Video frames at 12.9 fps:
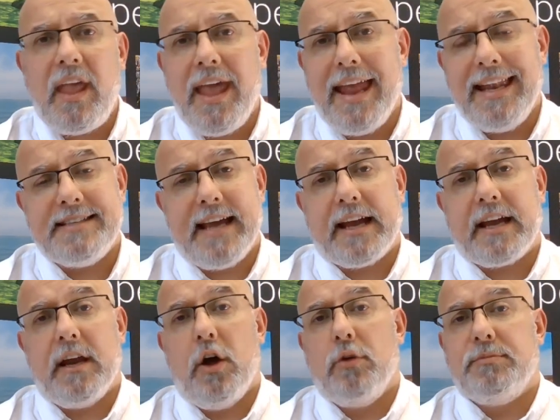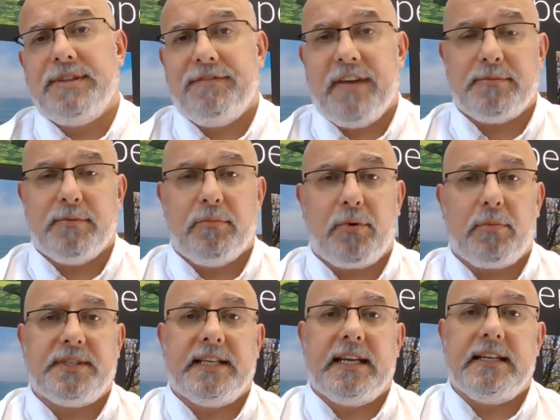any second homes, investment
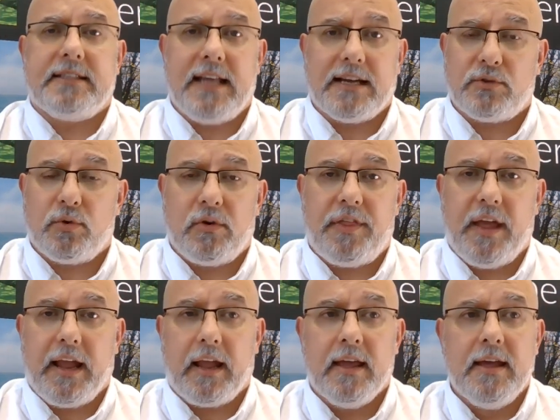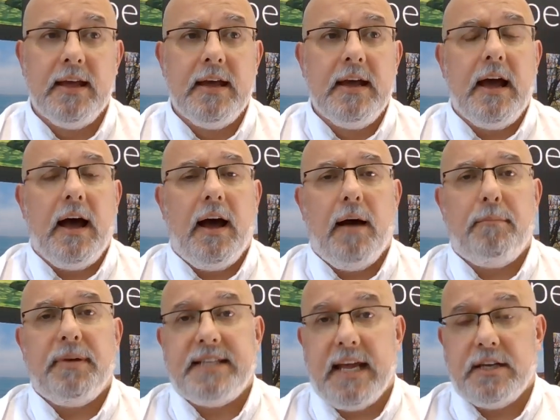properties, that sort of thing,
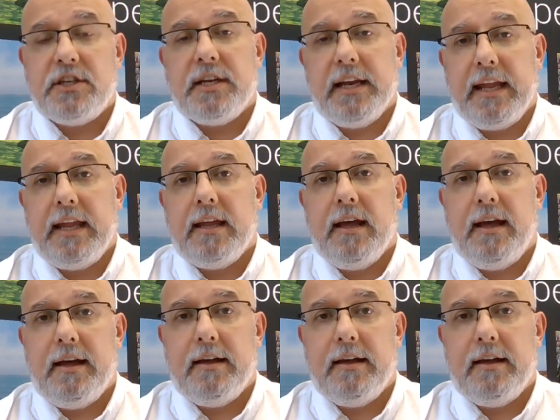potentially